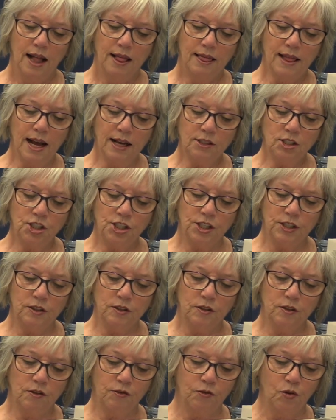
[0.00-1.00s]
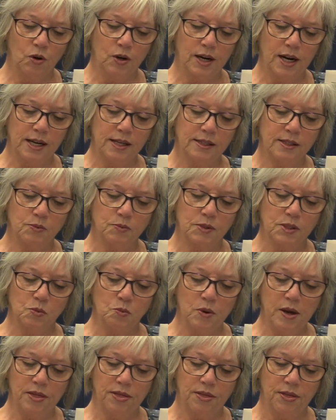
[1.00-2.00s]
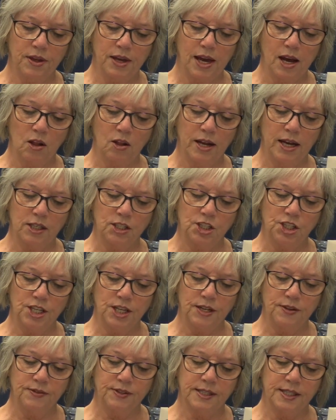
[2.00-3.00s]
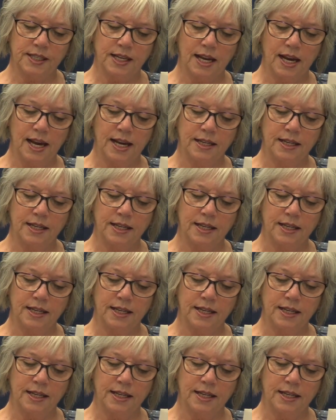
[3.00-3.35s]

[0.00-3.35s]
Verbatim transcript: Last year, Fordyce was with the Yellowhead Chiefs